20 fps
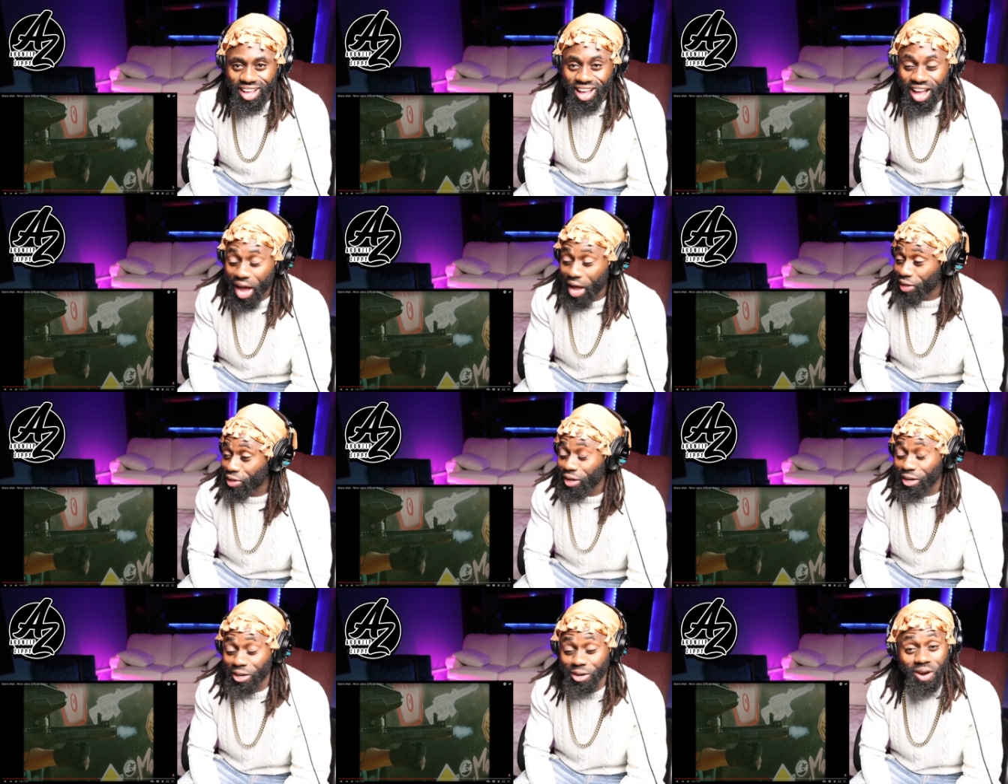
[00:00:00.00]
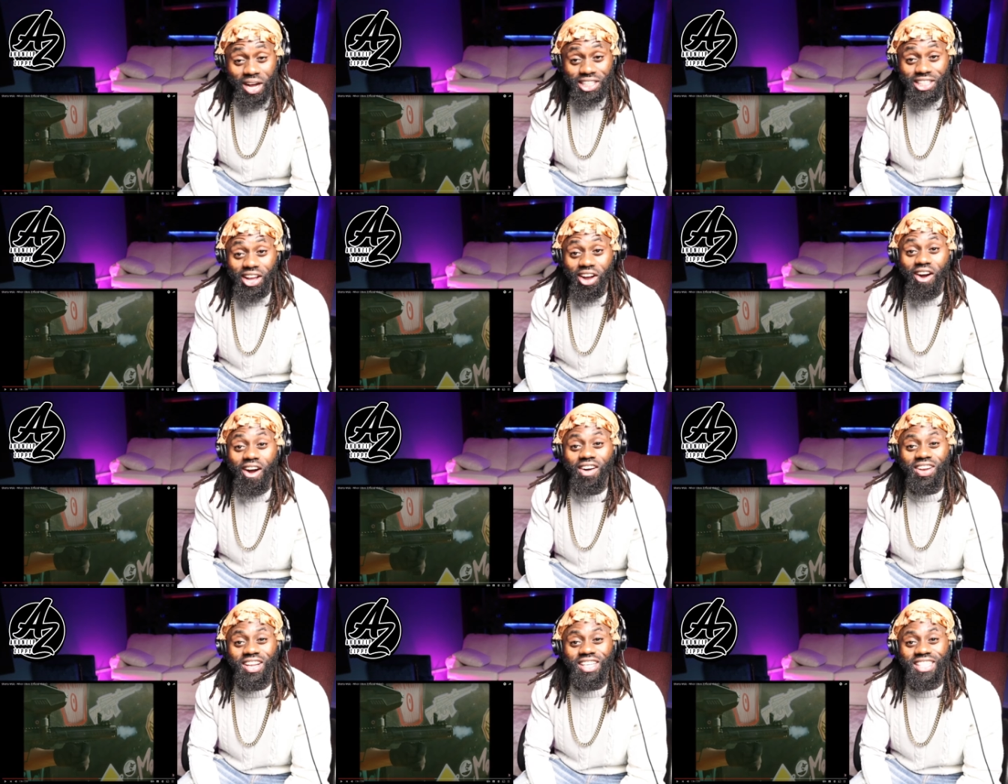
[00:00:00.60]
I thought you wanted
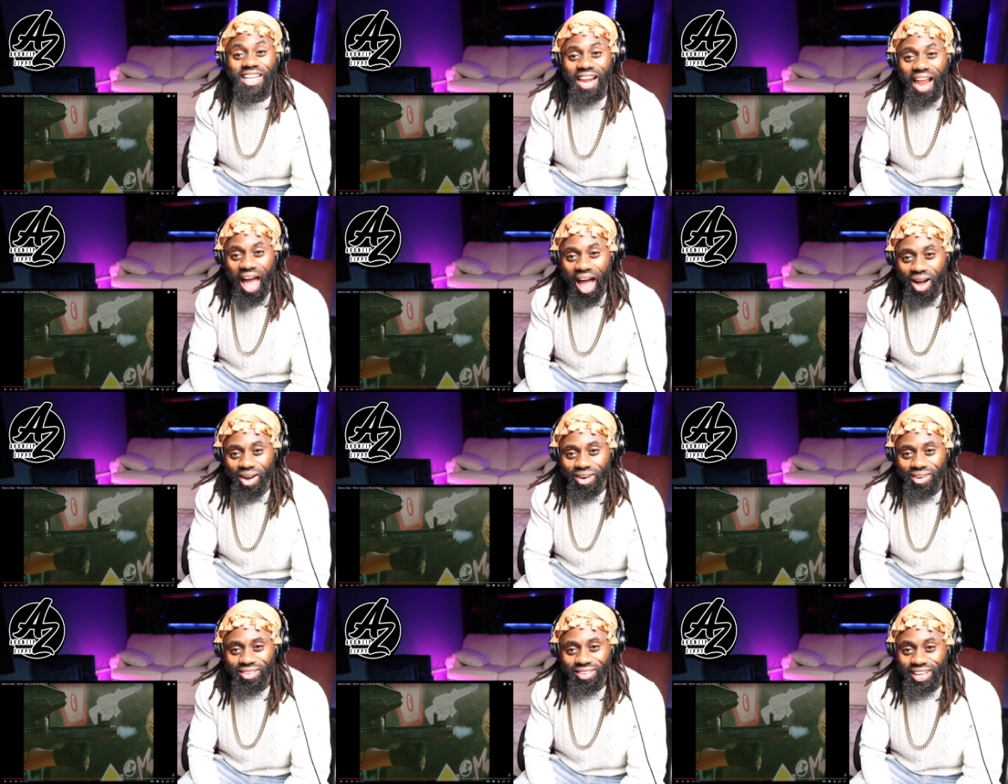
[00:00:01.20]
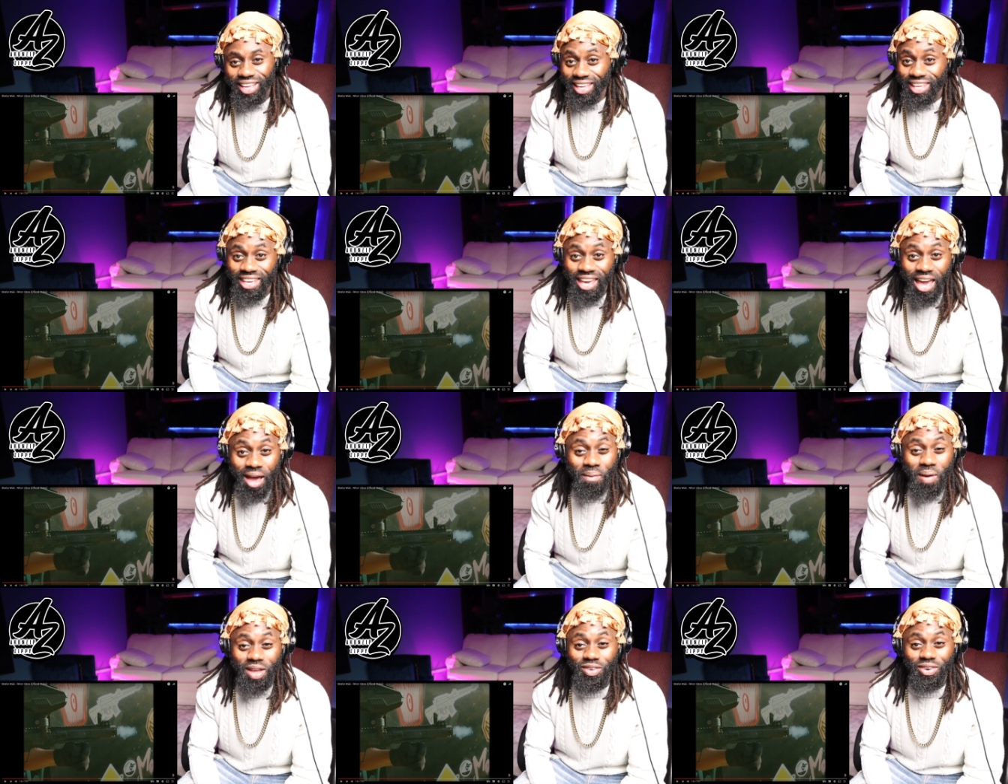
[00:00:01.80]
all this cloud. He
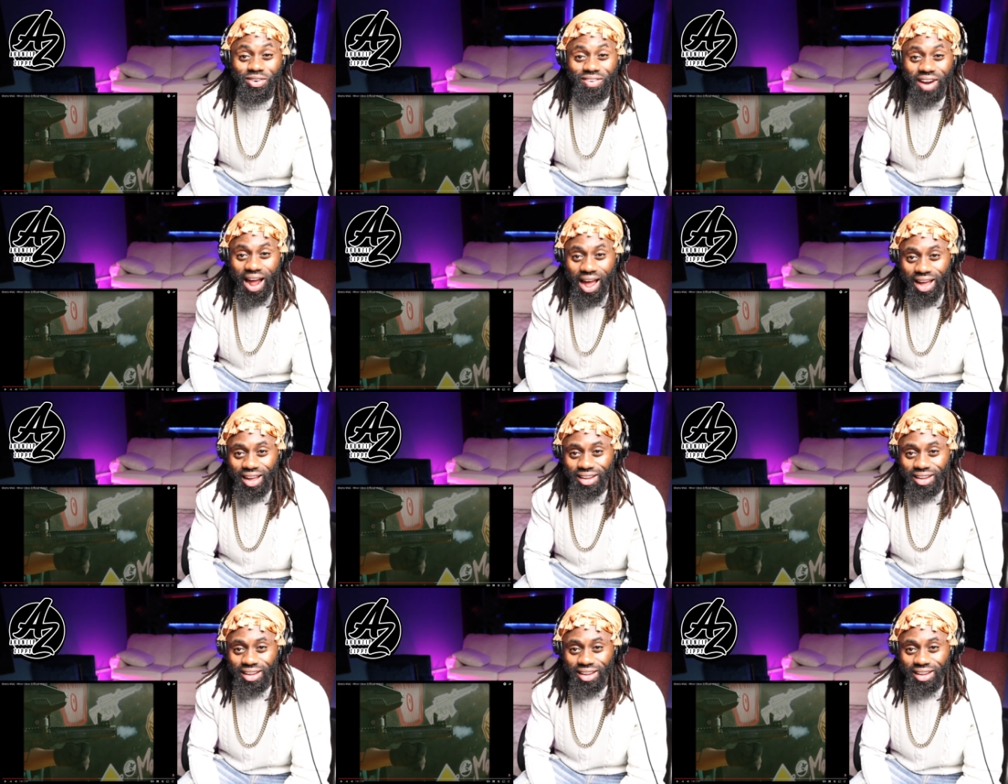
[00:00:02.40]
came and you run?